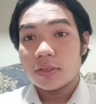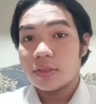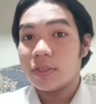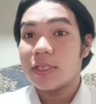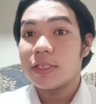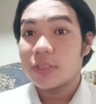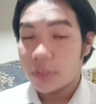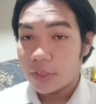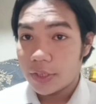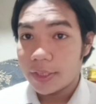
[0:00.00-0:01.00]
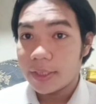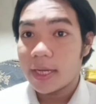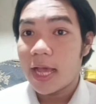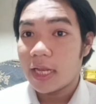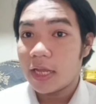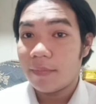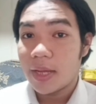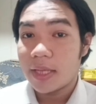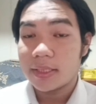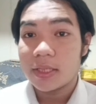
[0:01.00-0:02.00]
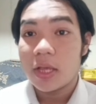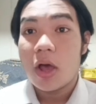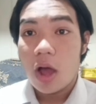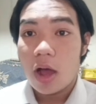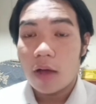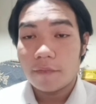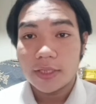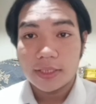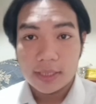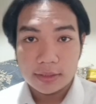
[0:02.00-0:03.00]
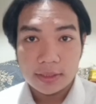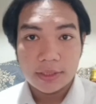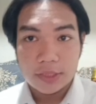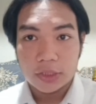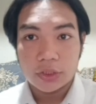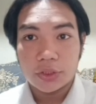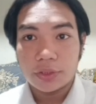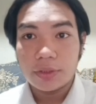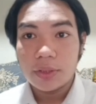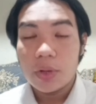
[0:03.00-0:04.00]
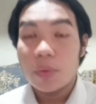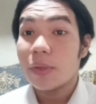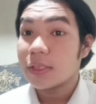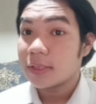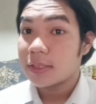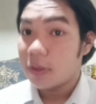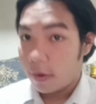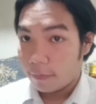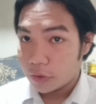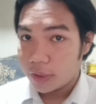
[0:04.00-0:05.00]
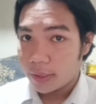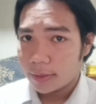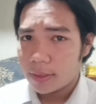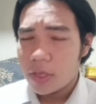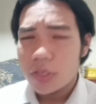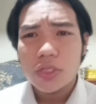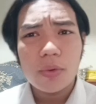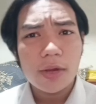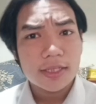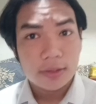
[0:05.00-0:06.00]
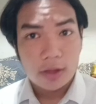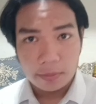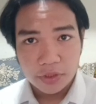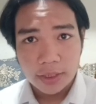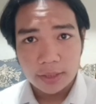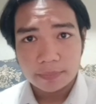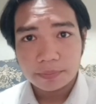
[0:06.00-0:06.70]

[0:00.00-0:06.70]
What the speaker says: to the third element of the sentence structure, which is the object. So what is object?